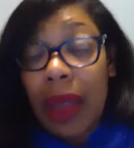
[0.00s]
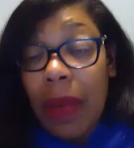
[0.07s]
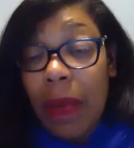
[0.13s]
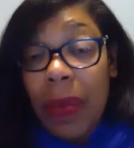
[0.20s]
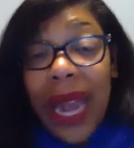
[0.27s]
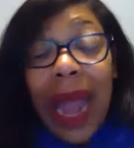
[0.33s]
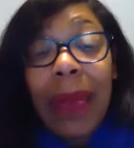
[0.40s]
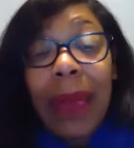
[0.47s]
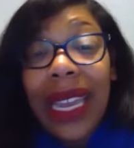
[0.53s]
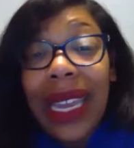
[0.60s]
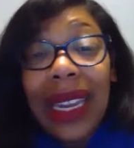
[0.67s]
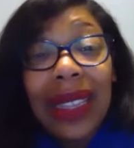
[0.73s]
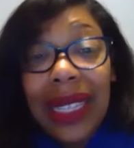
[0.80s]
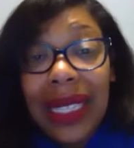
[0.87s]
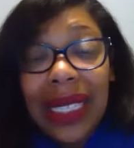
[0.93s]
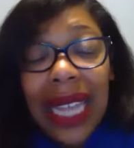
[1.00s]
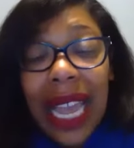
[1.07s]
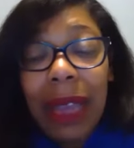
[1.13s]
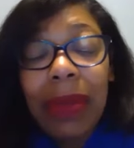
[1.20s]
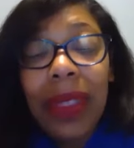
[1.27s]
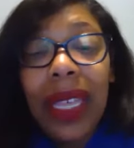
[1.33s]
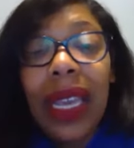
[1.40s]
but I'm getting the
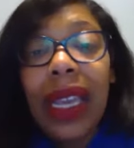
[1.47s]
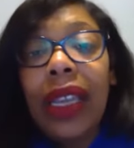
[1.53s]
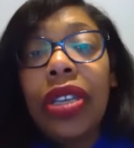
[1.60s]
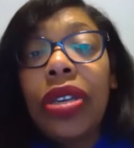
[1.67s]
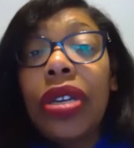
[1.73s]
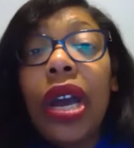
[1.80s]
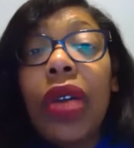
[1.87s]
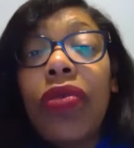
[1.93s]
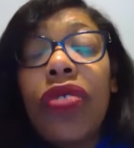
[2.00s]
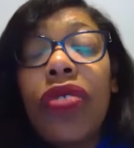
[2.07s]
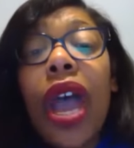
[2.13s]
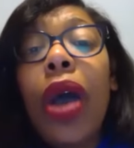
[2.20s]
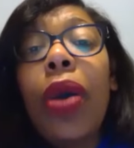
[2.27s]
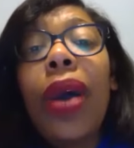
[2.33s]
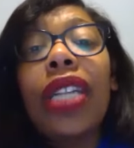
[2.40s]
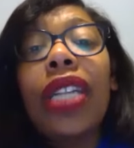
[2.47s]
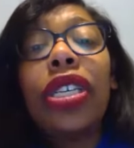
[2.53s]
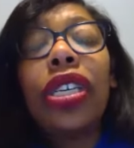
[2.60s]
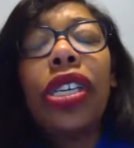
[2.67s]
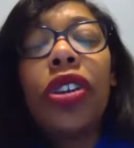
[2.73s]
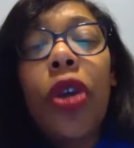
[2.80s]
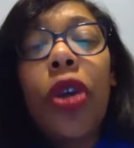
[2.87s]
same thing. You don't know until
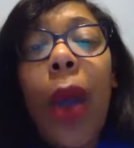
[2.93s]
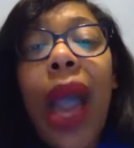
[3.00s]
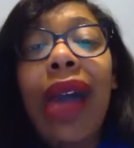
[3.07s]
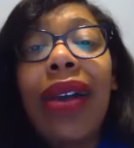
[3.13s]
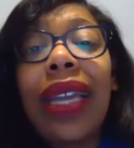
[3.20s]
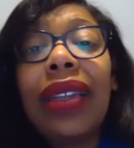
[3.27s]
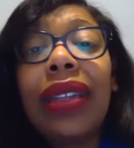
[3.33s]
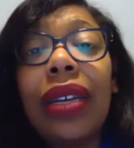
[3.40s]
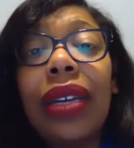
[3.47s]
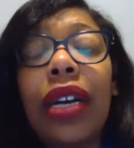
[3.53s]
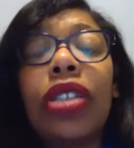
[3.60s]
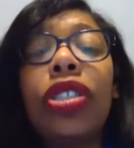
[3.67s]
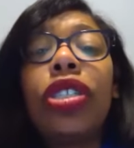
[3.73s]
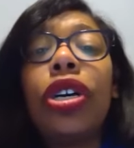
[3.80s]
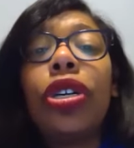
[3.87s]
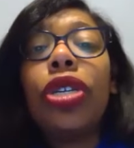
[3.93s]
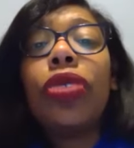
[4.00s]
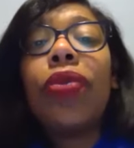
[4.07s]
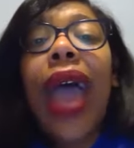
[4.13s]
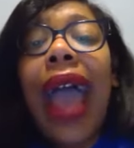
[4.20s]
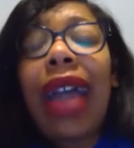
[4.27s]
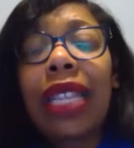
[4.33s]
you go out and look. So you
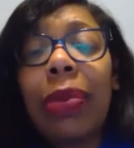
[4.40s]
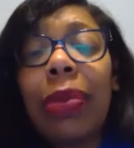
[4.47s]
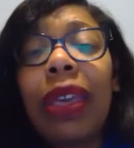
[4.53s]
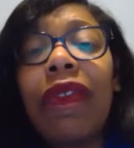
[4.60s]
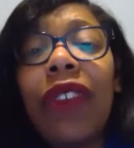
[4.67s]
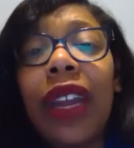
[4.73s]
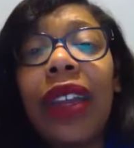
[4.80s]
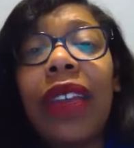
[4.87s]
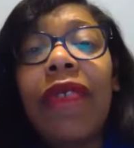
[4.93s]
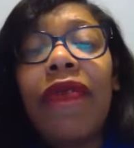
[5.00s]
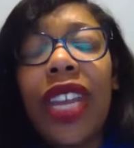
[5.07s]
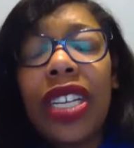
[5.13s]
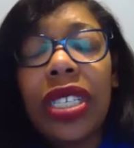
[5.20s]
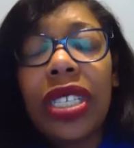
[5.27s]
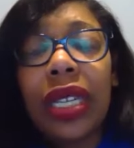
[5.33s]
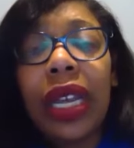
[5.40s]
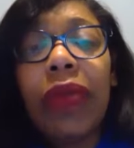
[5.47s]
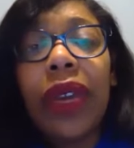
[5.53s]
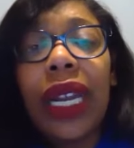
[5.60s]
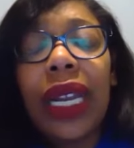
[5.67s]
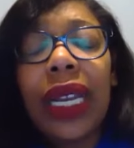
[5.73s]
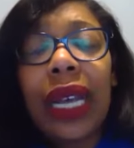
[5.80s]
have to be very vigilant
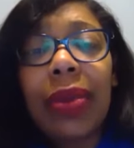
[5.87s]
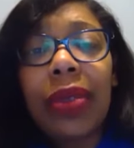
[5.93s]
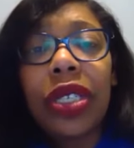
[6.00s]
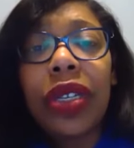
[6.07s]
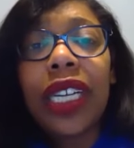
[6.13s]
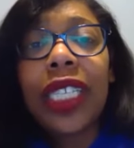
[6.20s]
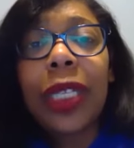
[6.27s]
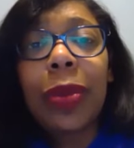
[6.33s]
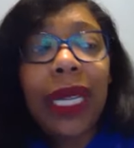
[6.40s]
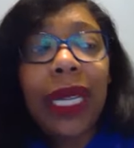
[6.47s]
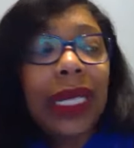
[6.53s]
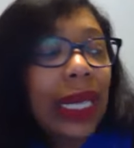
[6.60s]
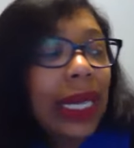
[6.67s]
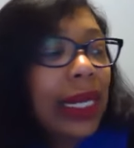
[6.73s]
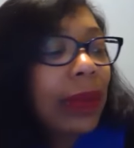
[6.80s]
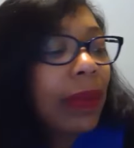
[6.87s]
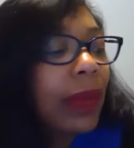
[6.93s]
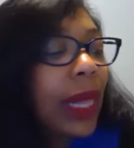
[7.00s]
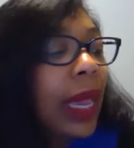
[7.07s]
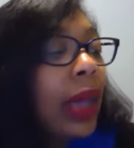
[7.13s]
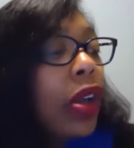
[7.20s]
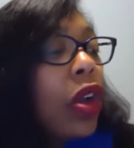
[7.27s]
when it comes to your expenses.
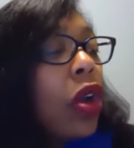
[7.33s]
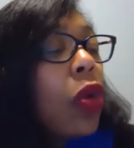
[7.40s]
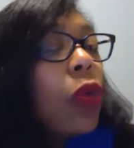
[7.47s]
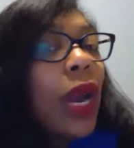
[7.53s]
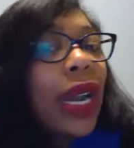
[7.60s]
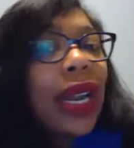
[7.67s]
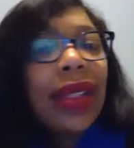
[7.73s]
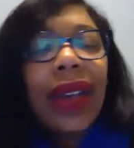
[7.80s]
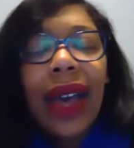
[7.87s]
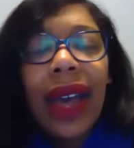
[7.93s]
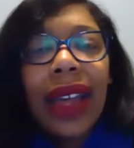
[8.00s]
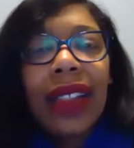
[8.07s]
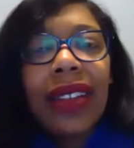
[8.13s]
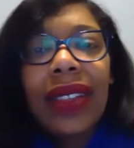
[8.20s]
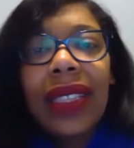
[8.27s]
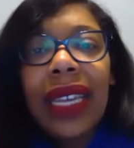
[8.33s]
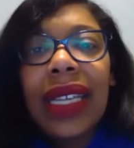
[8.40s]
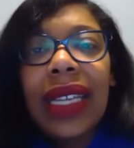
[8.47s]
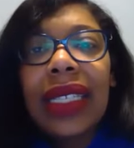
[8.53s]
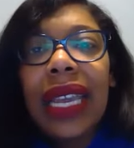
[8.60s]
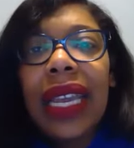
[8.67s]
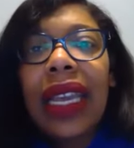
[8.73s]
One of the other things
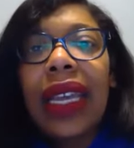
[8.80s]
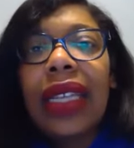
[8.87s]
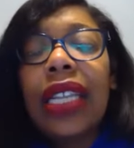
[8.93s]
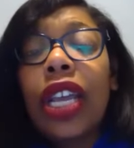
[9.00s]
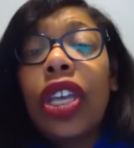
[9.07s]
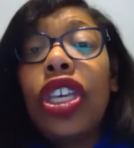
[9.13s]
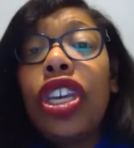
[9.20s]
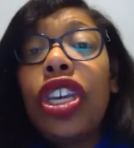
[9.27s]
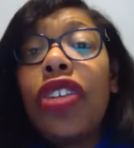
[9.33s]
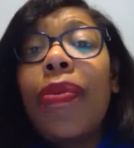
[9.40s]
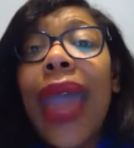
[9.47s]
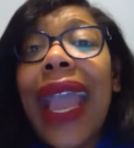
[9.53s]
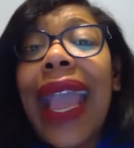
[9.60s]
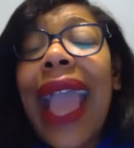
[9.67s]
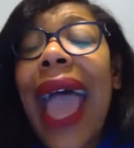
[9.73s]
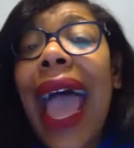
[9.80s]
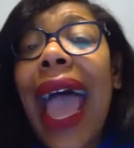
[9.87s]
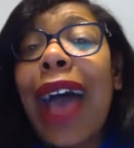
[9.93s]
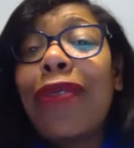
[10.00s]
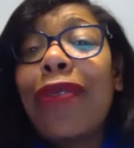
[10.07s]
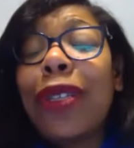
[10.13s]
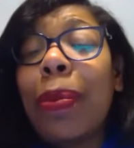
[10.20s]
is you may
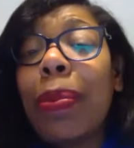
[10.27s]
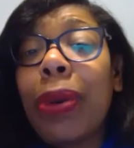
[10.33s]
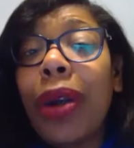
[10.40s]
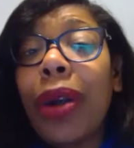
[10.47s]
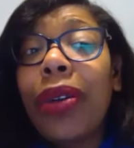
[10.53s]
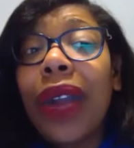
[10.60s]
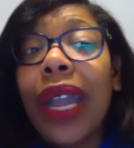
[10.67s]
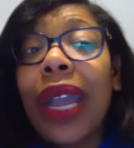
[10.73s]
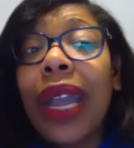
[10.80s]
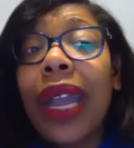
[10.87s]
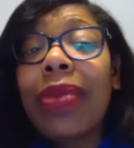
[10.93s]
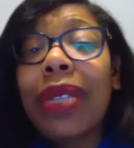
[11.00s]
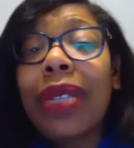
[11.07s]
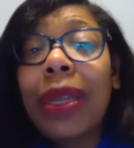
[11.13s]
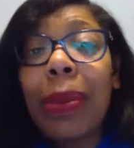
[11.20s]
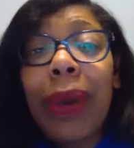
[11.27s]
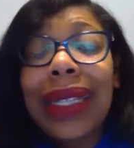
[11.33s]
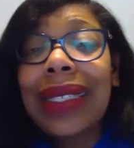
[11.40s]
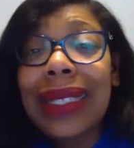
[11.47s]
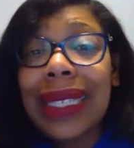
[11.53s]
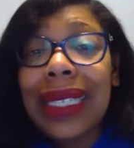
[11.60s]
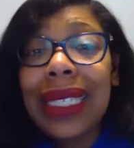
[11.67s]
have some programs and
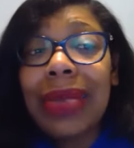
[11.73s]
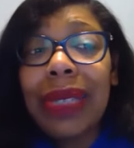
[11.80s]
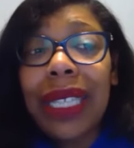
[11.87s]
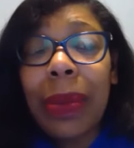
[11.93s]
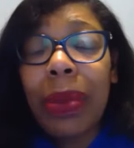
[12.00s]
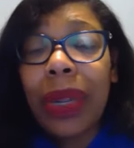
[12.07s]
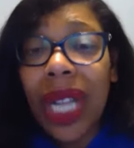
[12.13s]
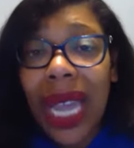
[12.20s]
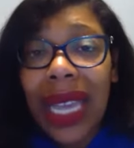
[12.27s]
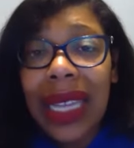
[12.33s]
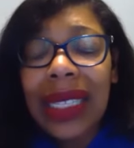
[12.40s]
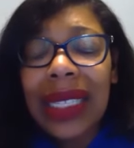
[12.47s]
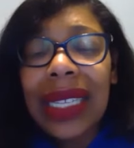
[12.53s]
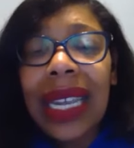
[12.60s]
processes and systems in place